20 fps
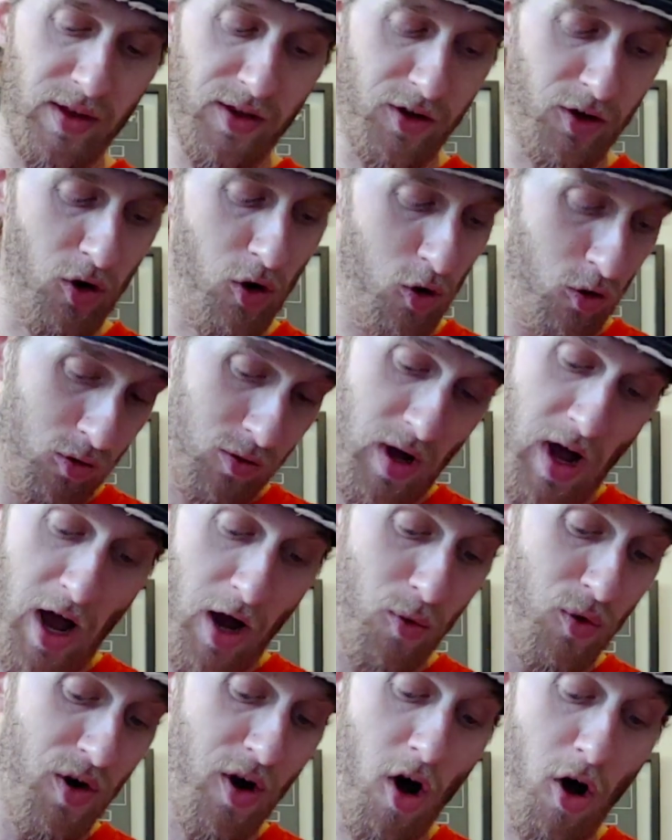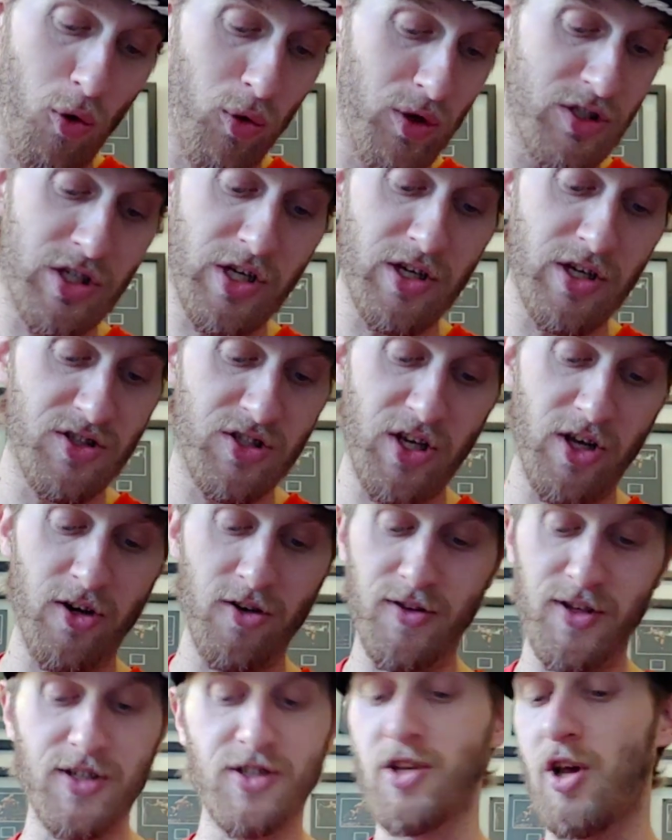You know, I would always consider
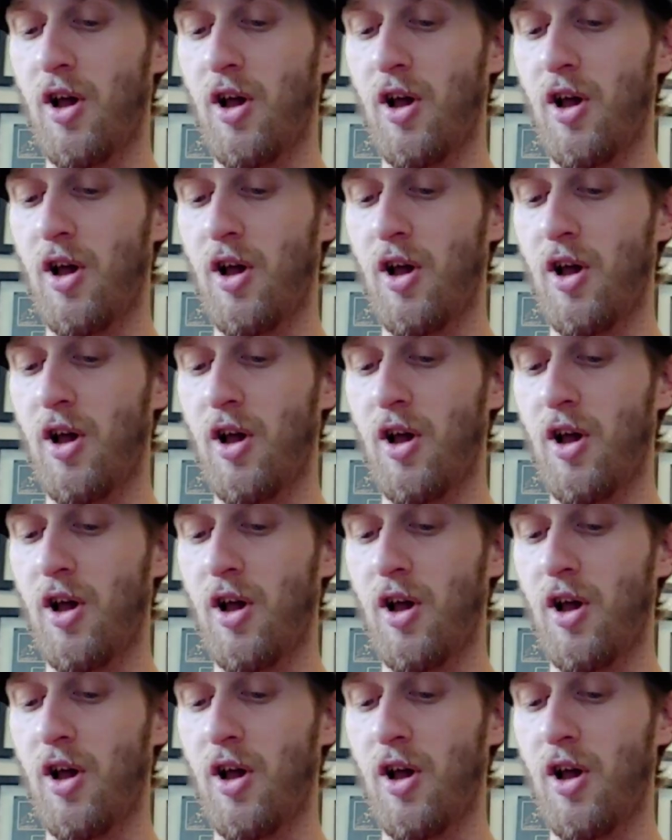this